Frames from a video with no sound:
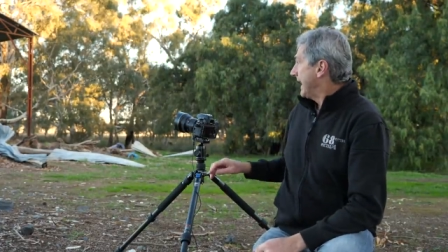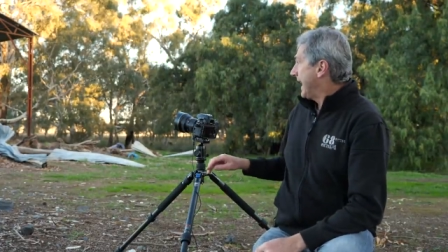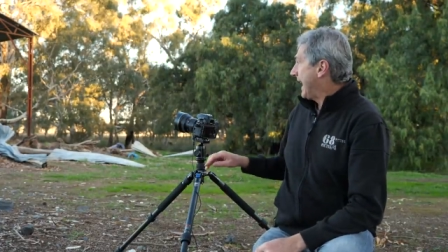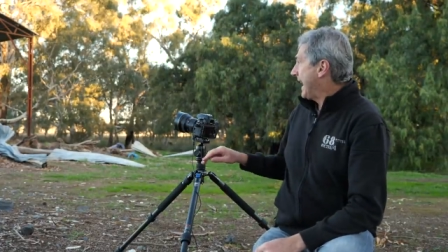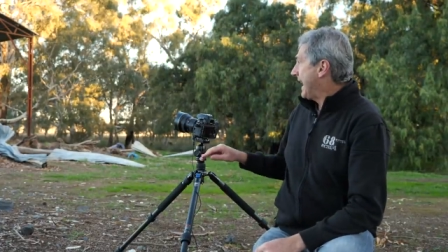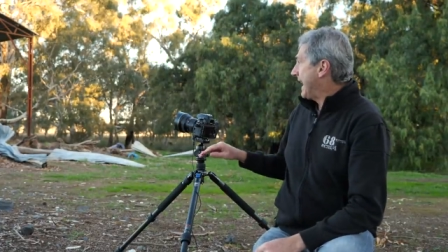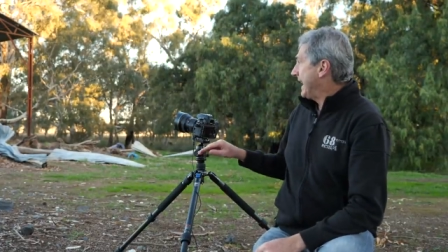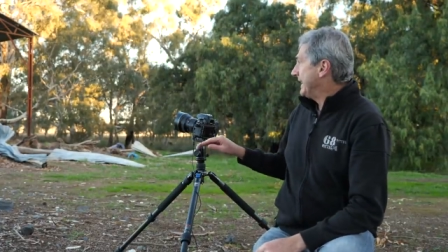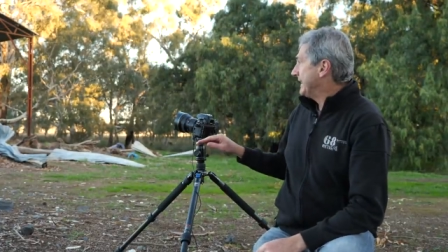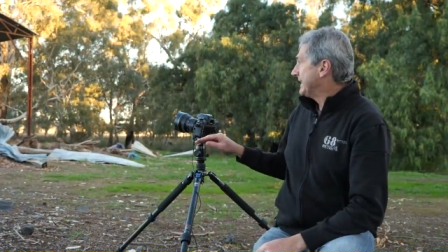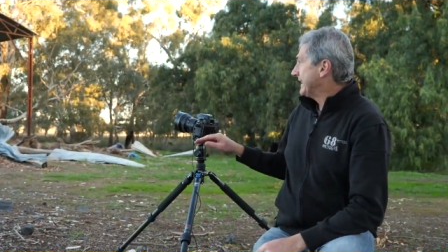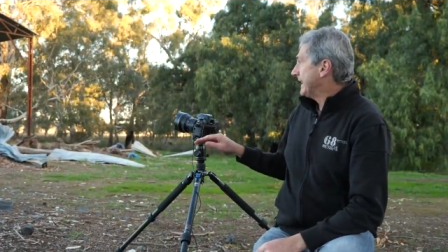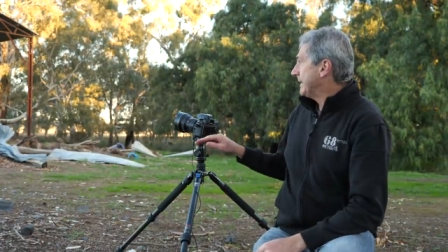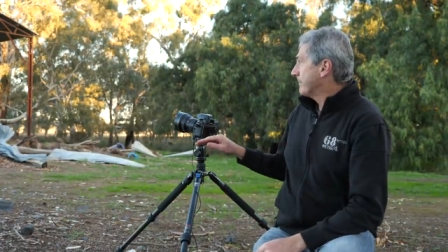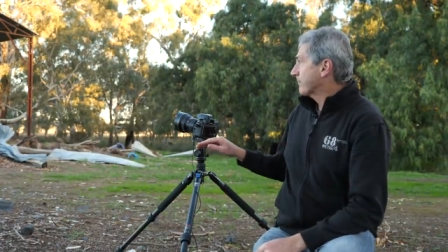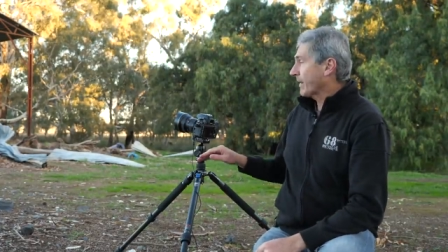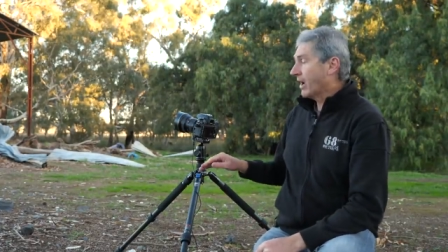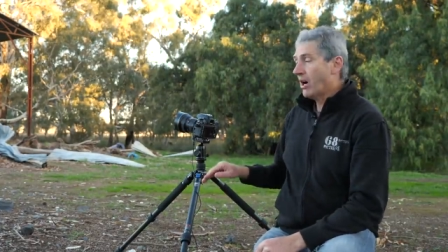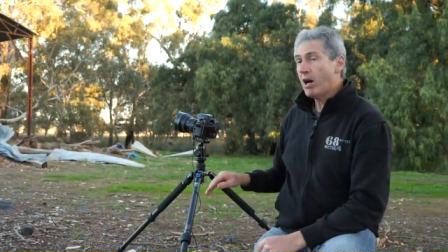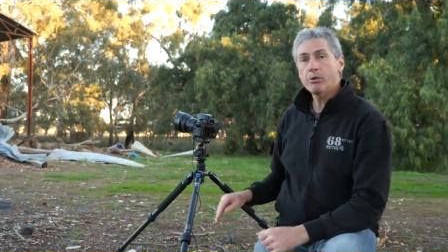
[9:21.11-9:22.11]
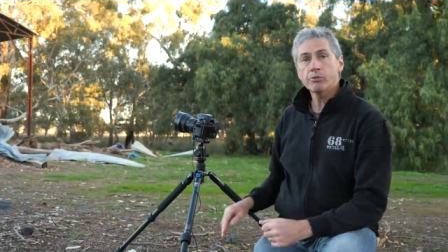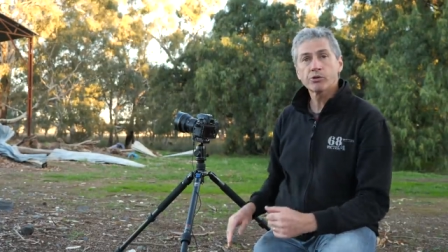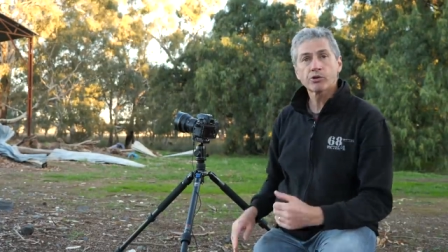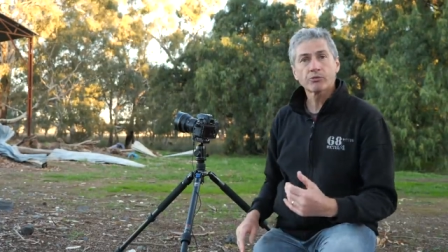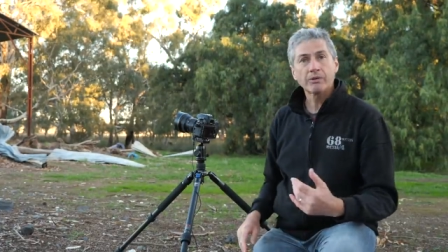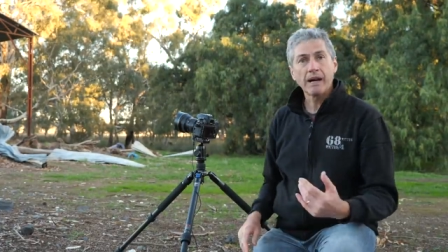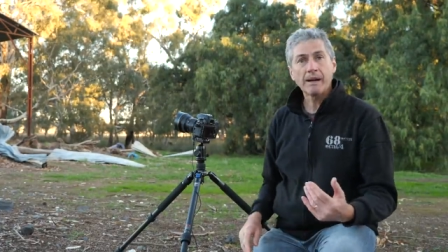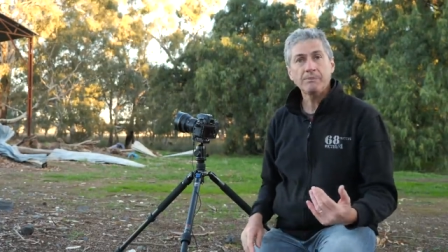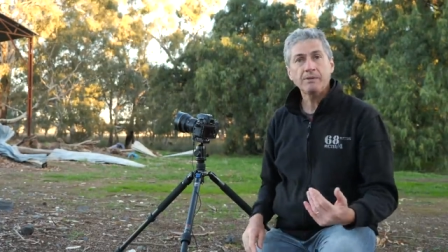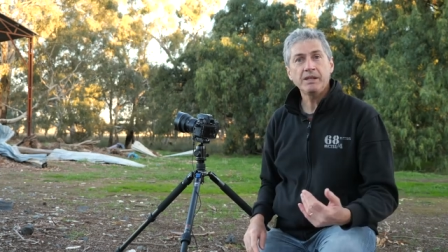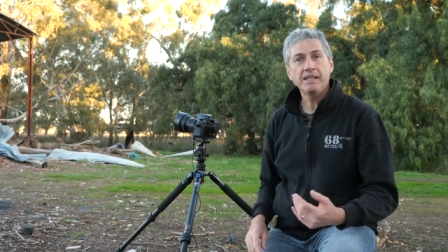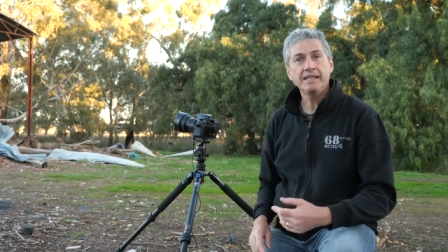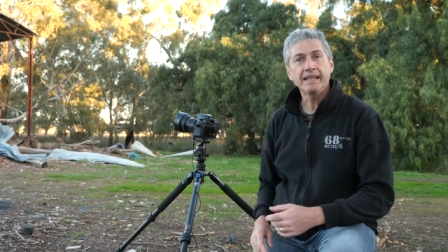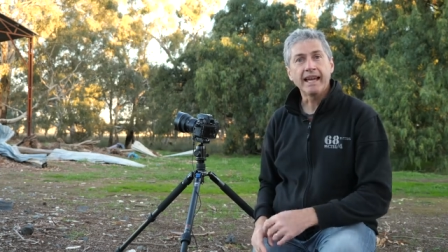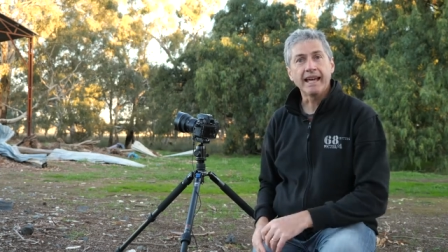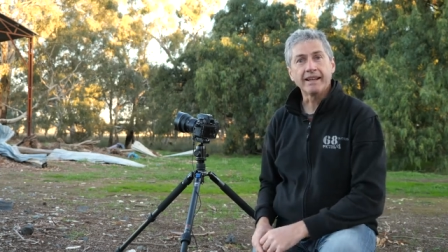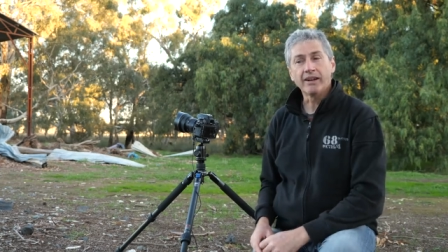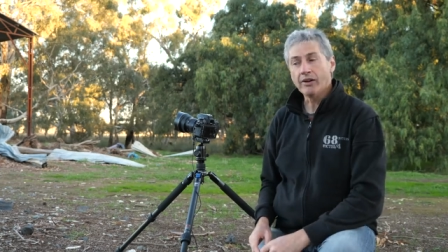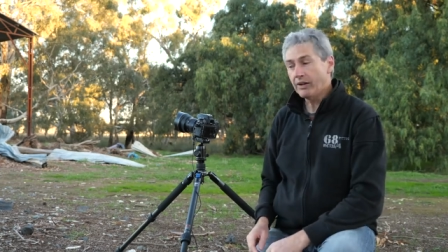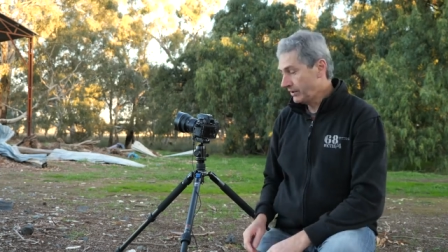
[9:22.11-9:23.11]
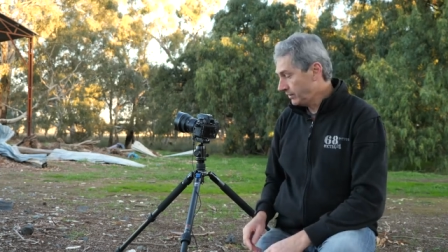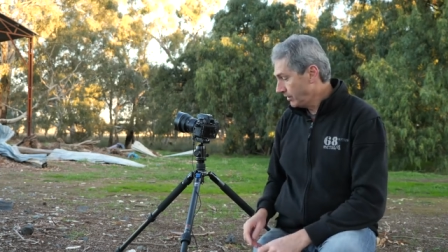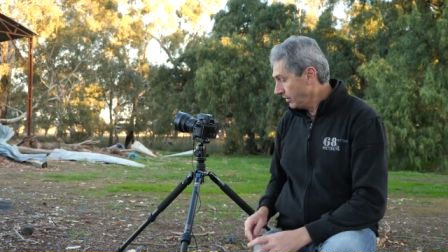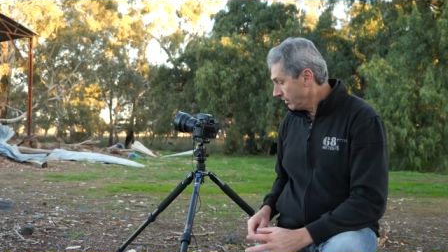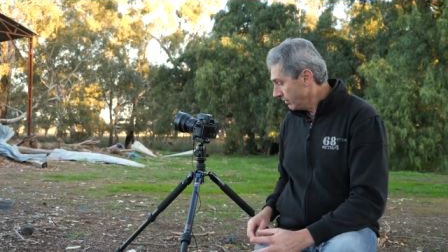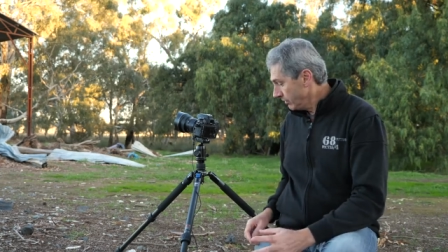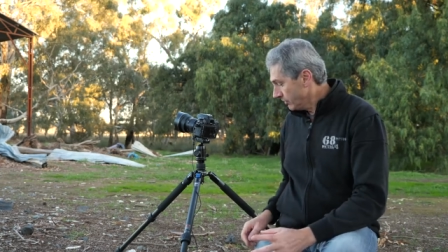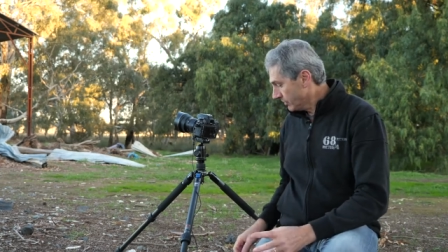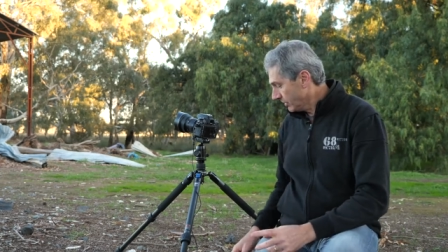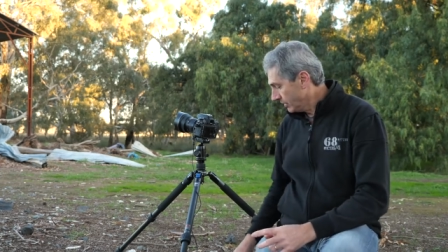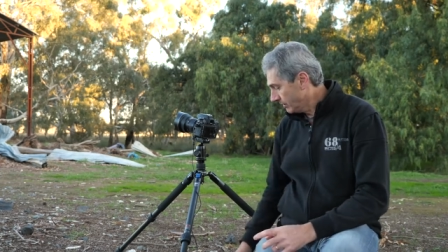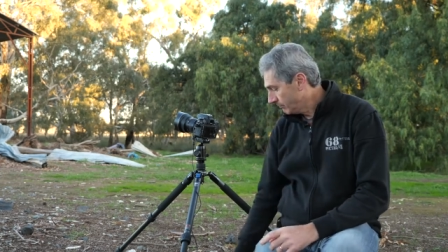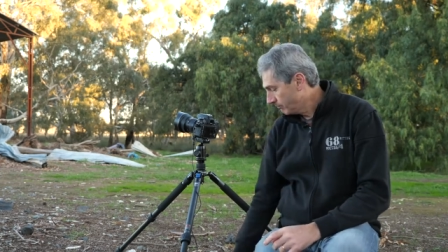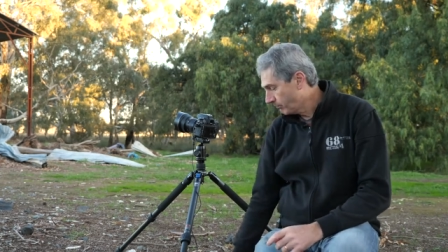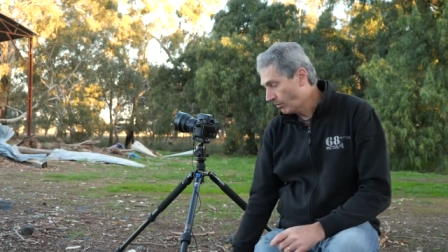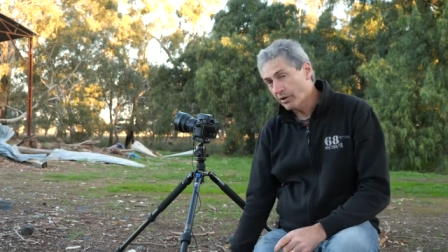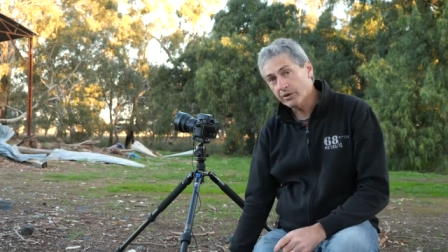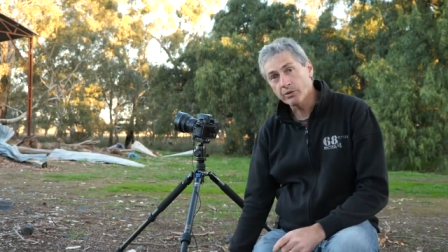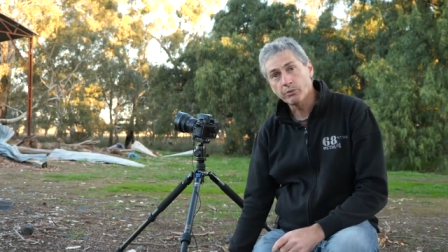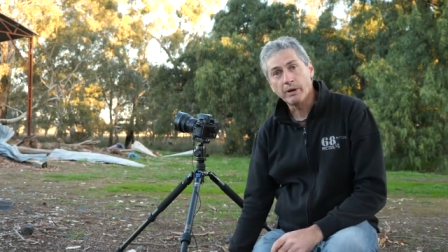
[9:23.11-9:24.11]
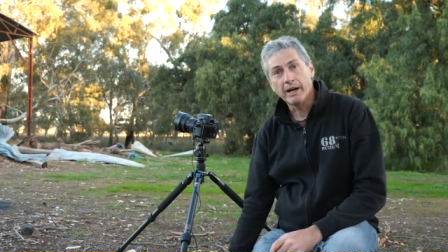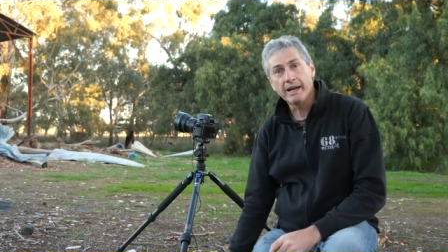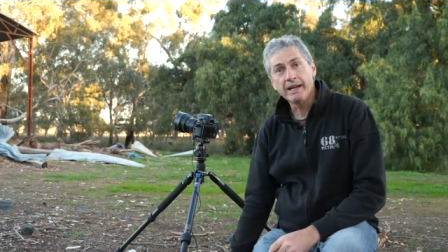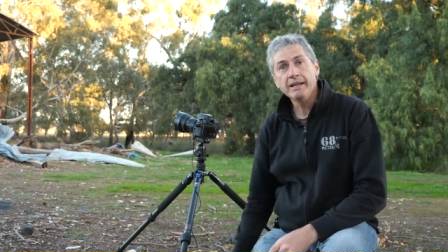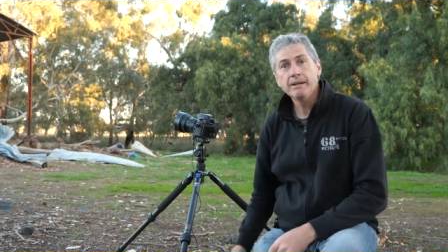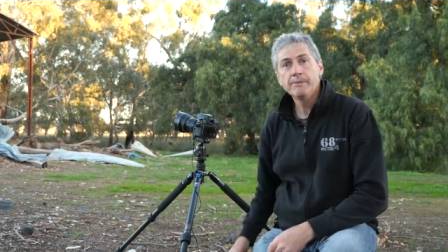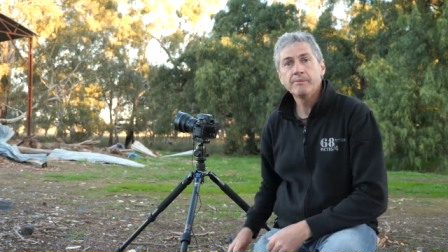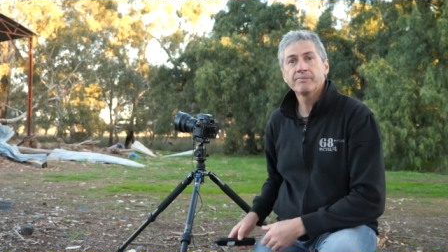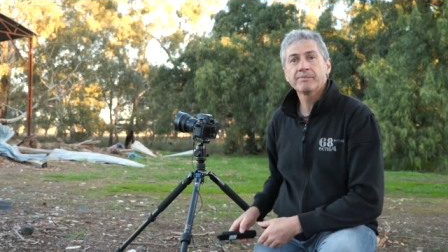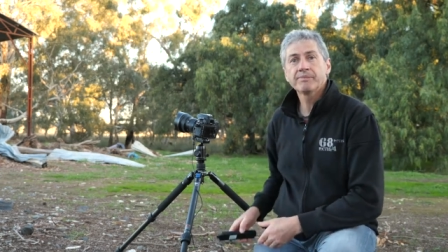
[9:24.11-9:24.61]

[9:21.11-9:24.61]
And um, I was wrapped in that. I used, by the way,